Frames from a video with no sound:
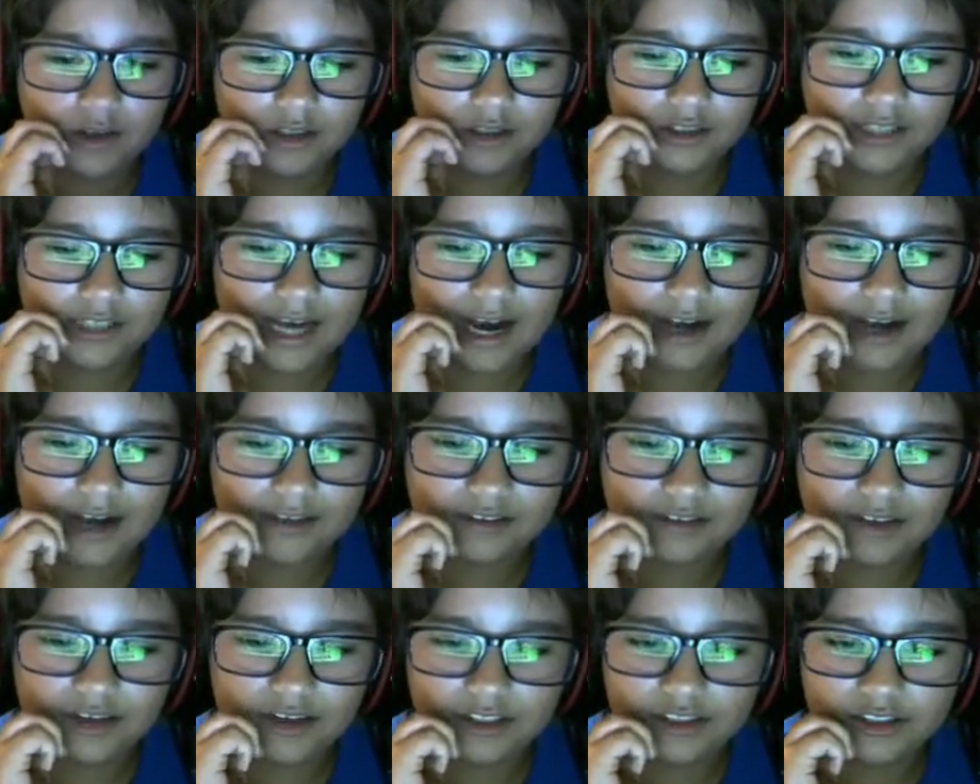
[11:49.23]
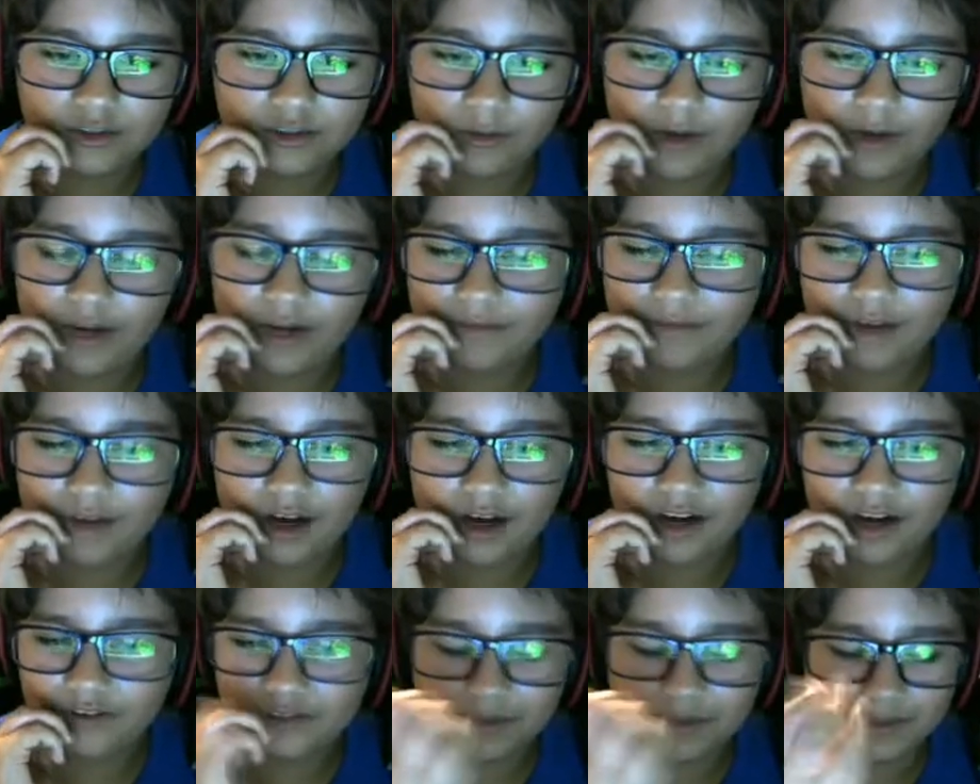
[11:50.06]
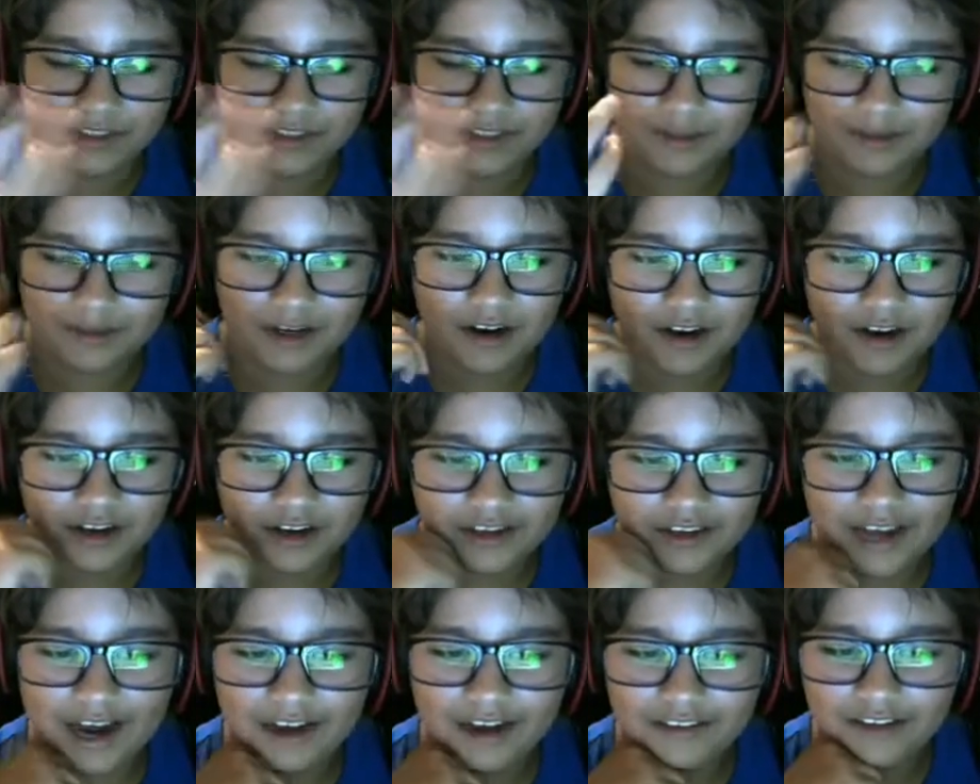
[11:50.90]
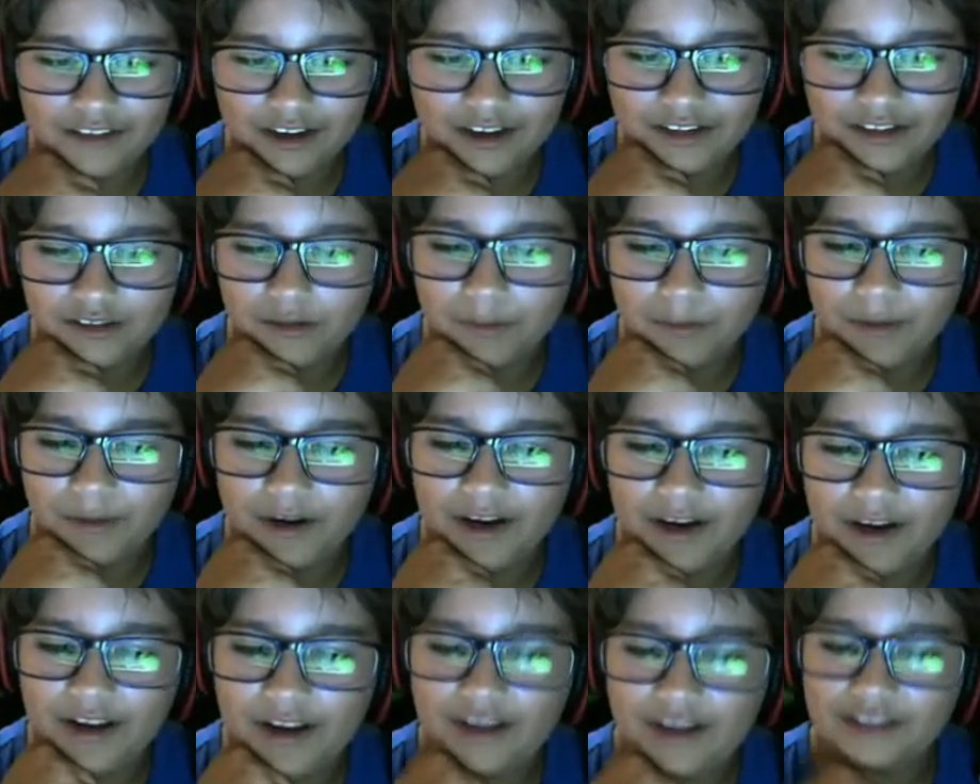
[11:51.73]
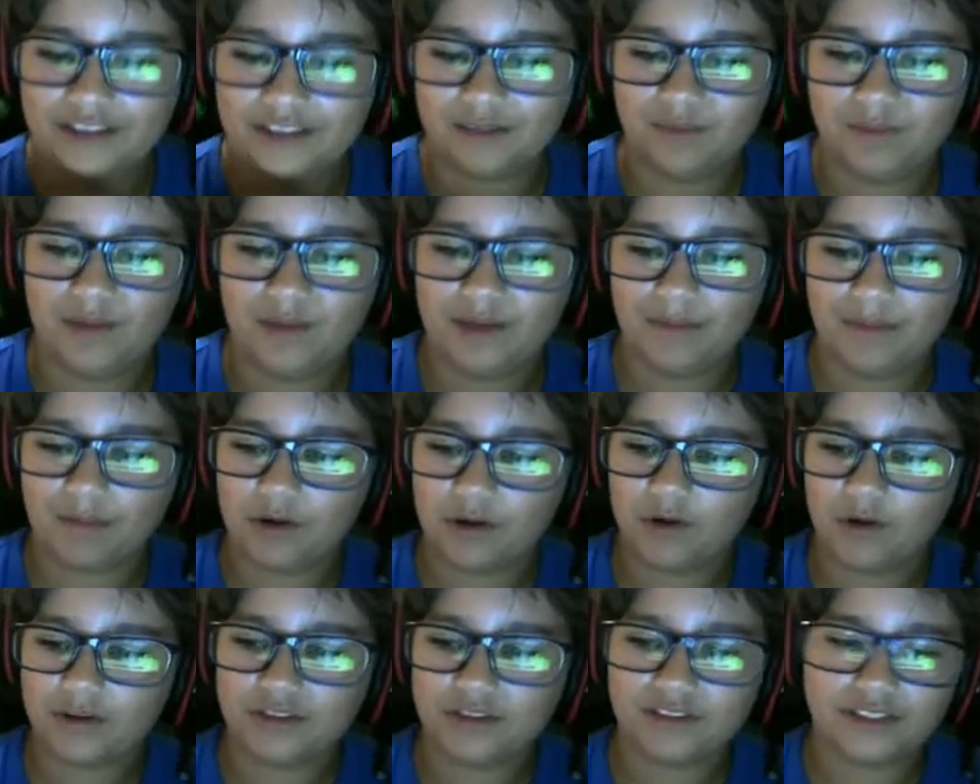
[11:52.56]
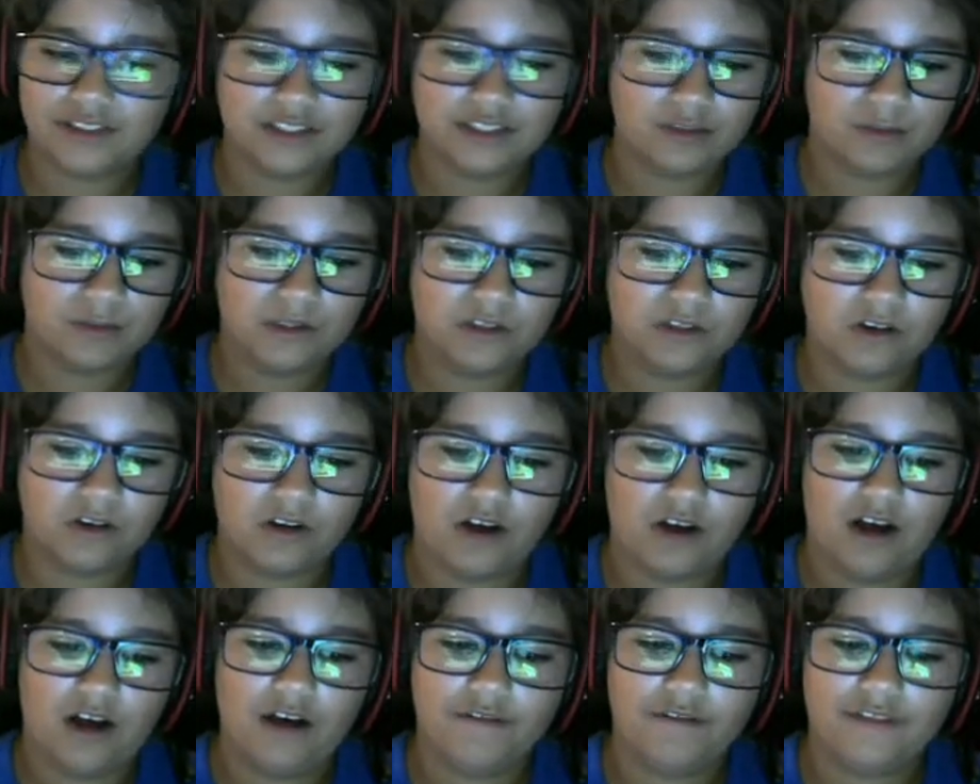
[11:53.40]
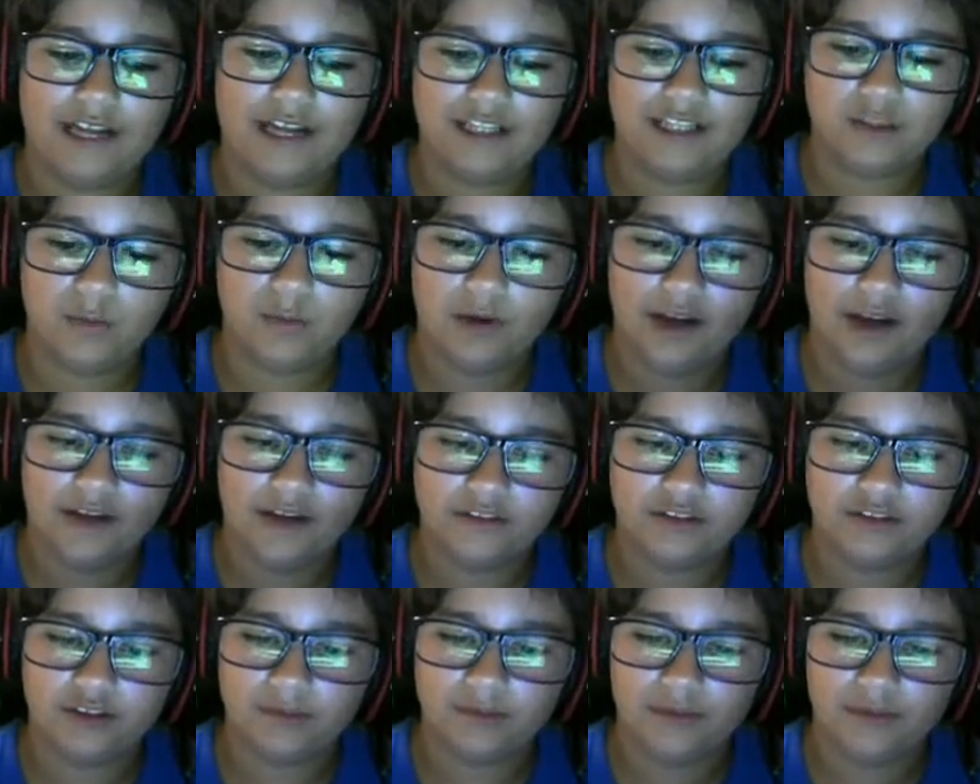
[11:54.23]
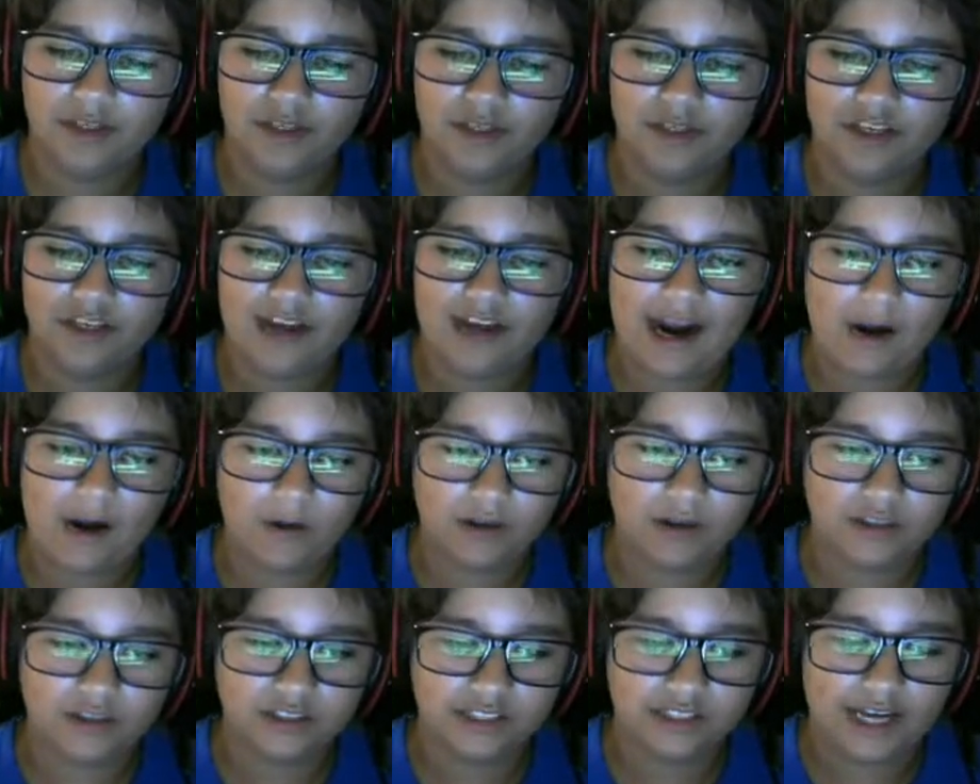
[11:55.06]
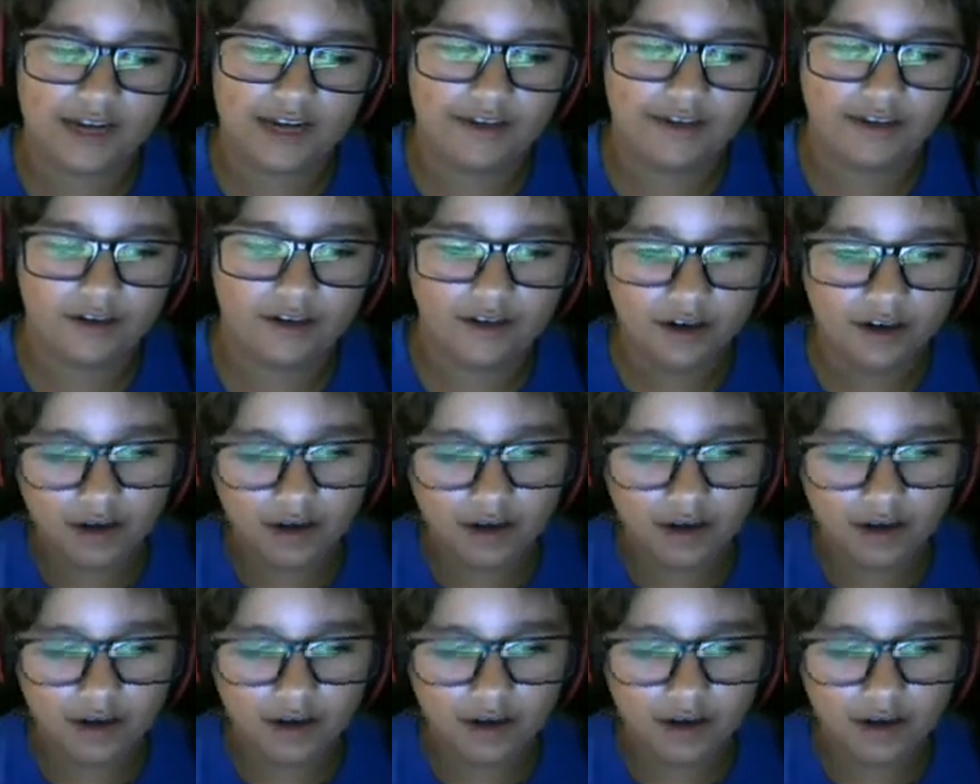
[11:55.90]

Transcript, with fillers: Yeah, it does. Wait, uh, oh, something, something. Yeah, it does, but it's been broken since we took off. That's why it took me an hour to get here.